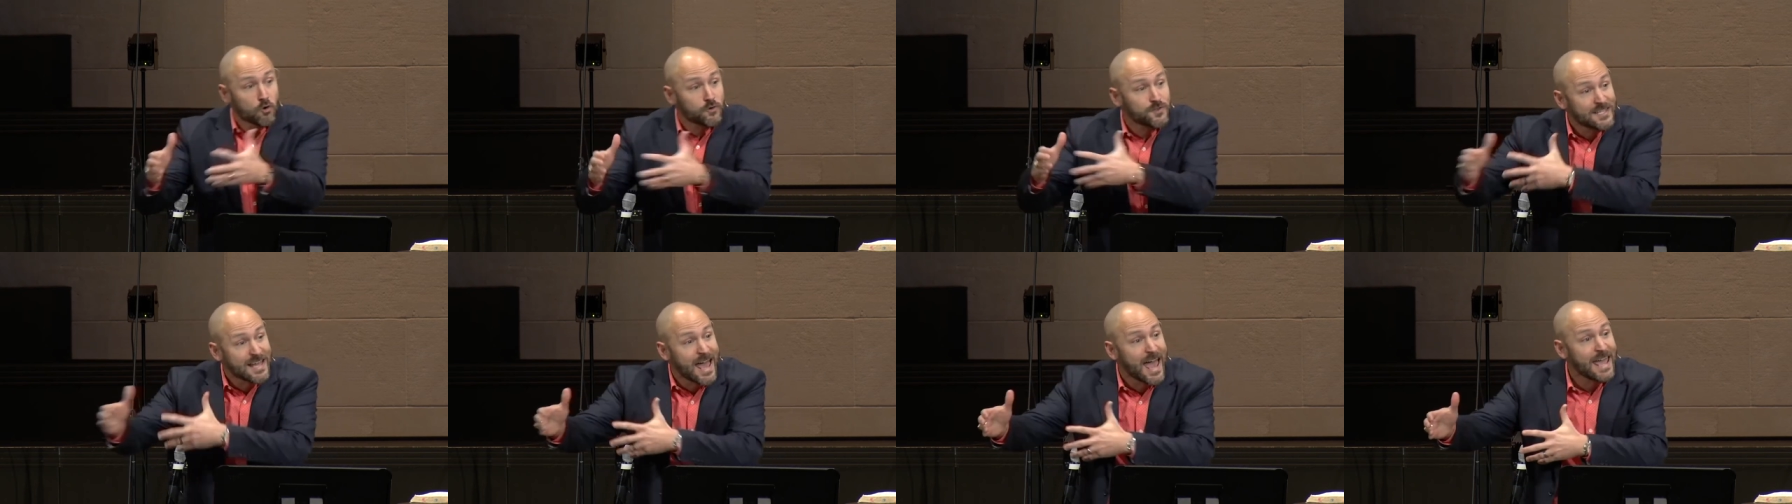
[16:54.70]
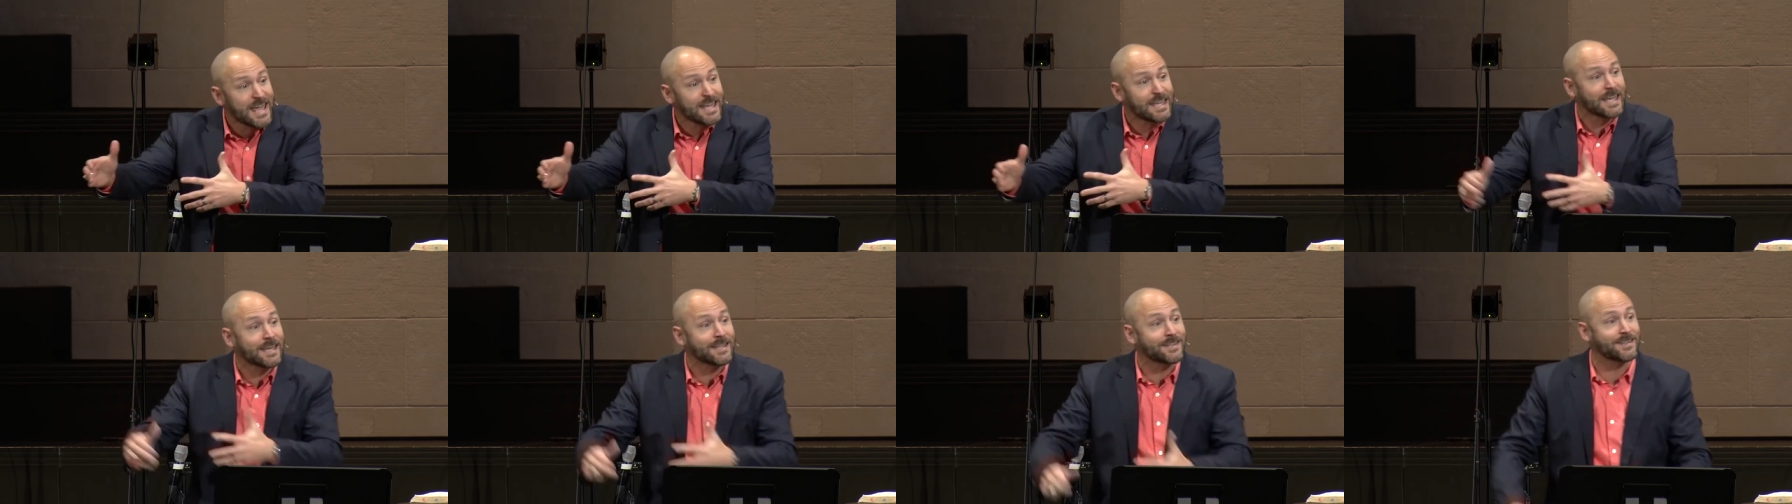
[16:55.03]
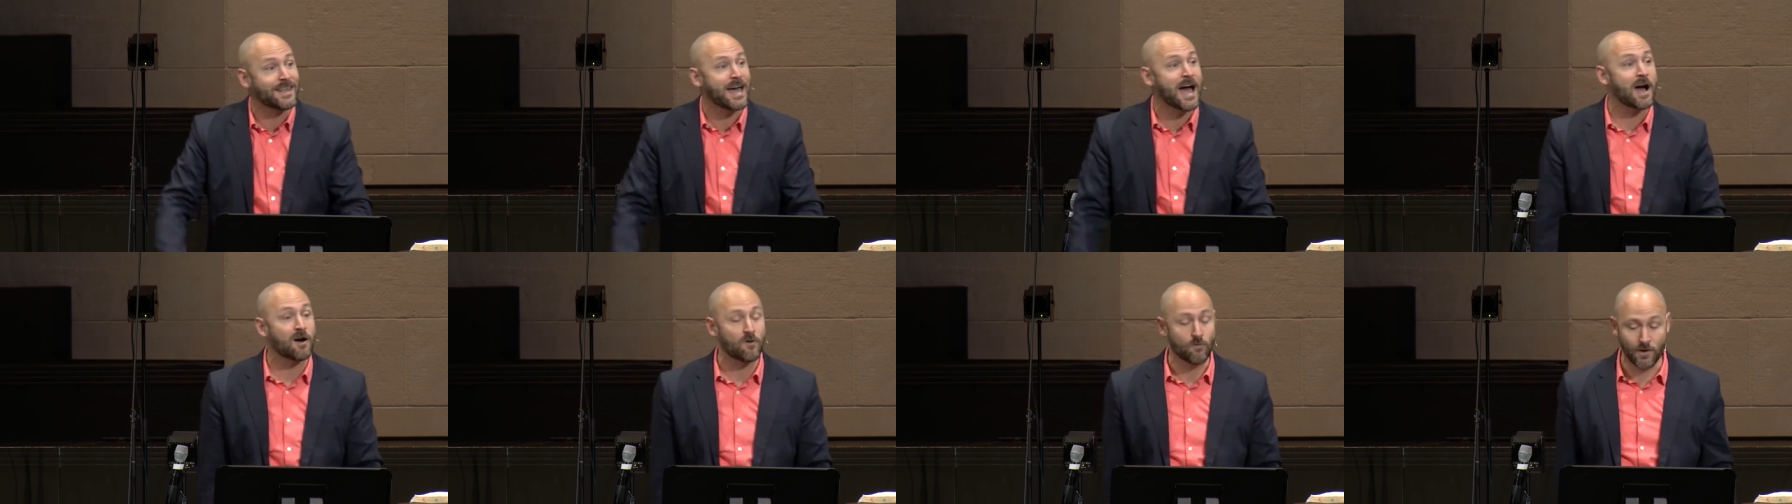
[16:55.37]
take it
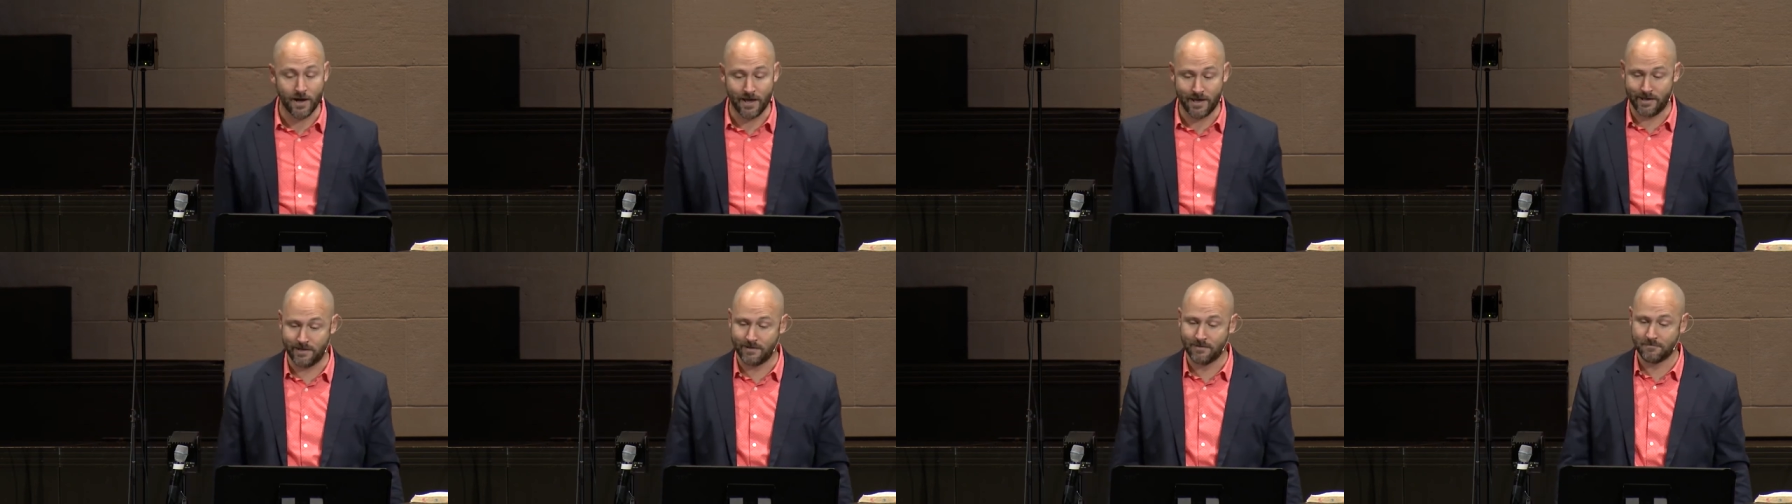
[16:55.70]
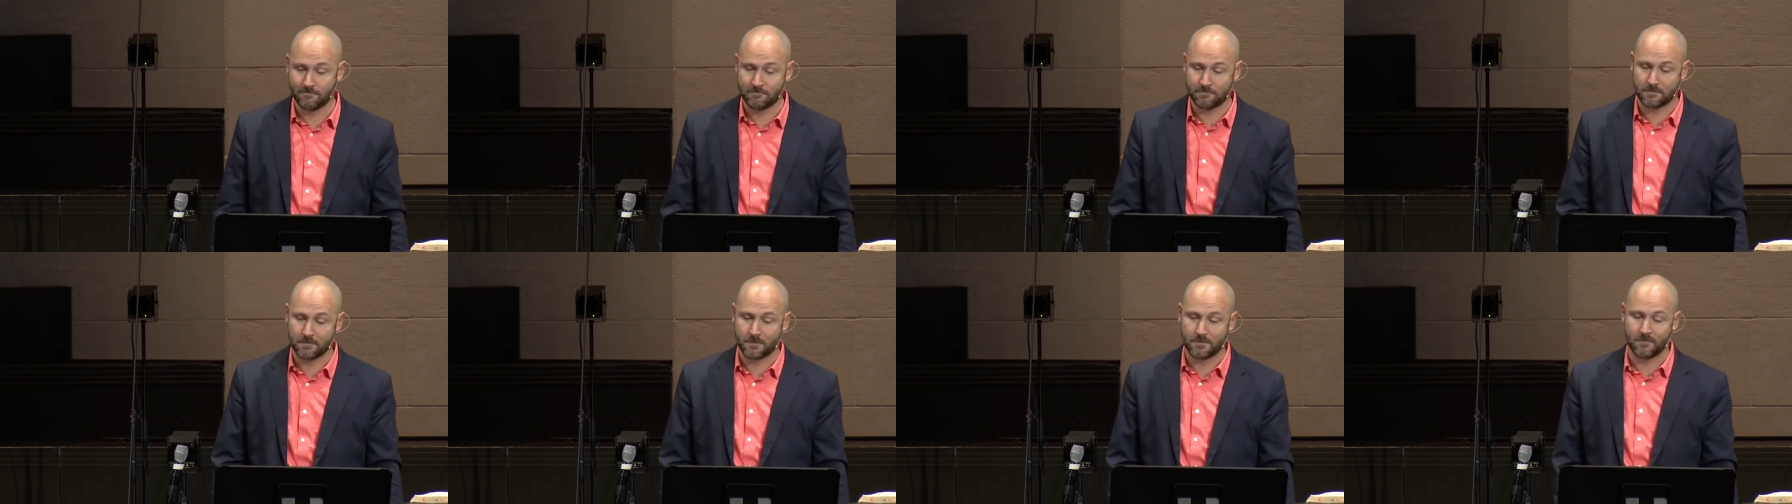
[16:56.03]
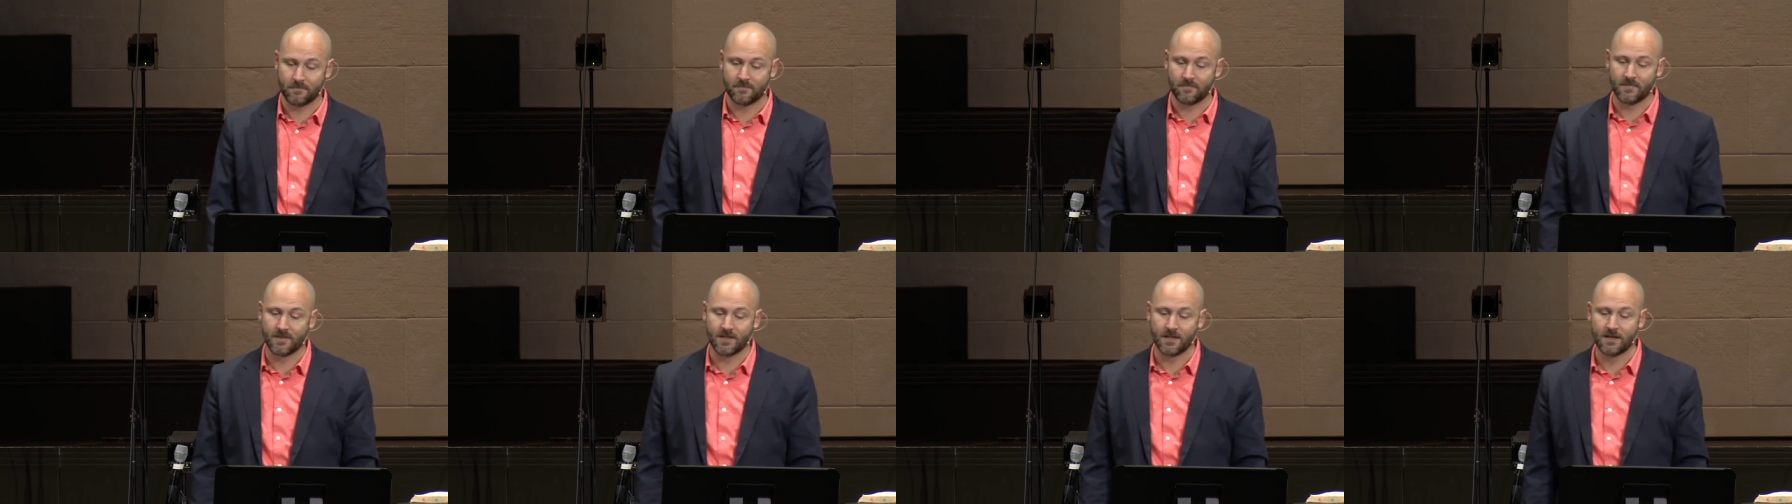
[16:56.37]
that way.
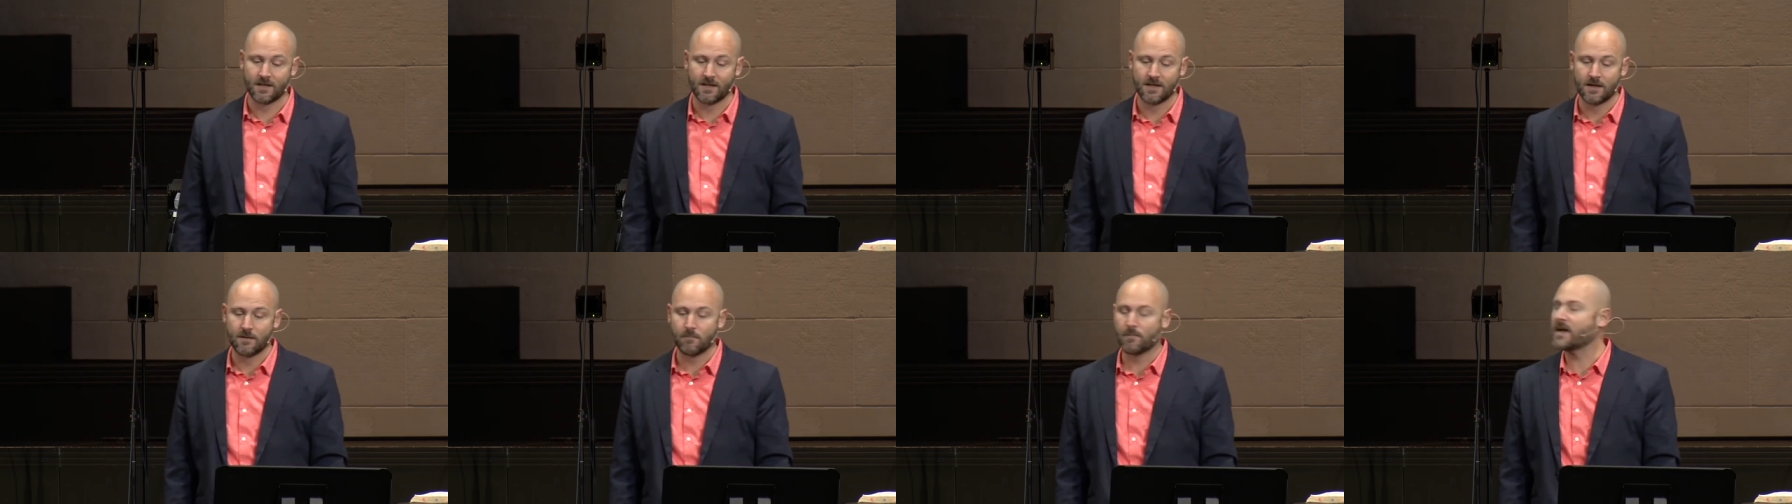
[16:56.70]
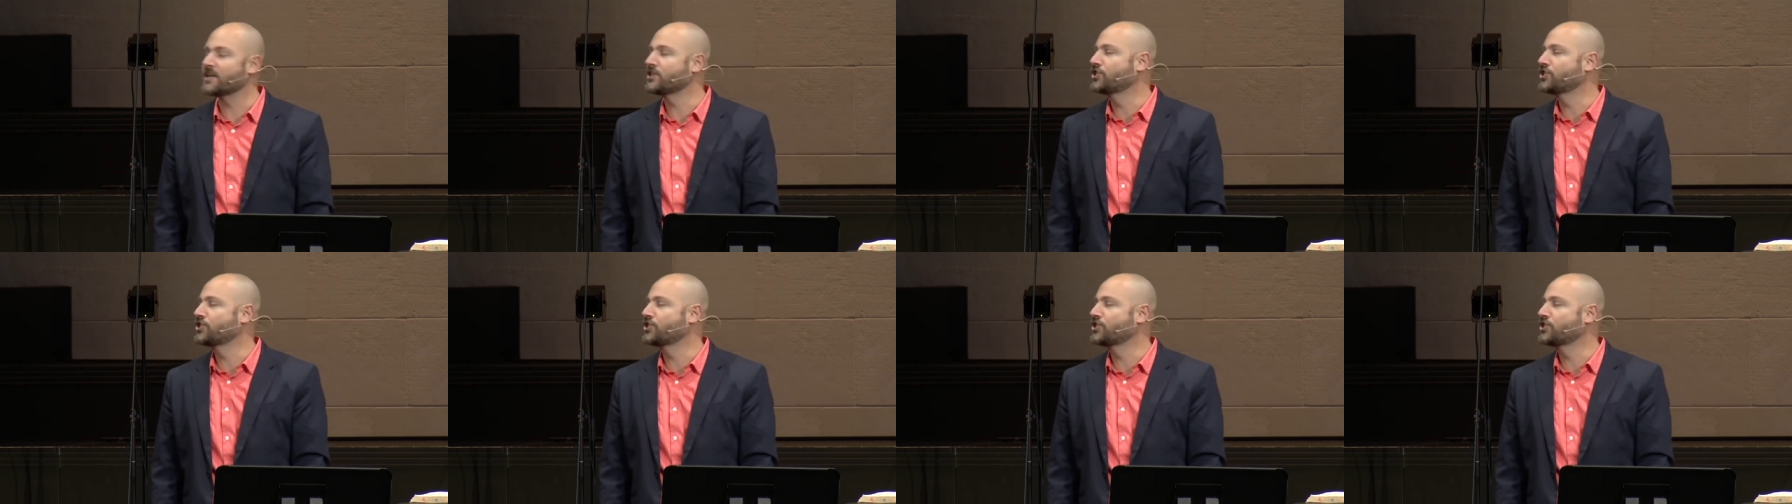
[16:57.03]
My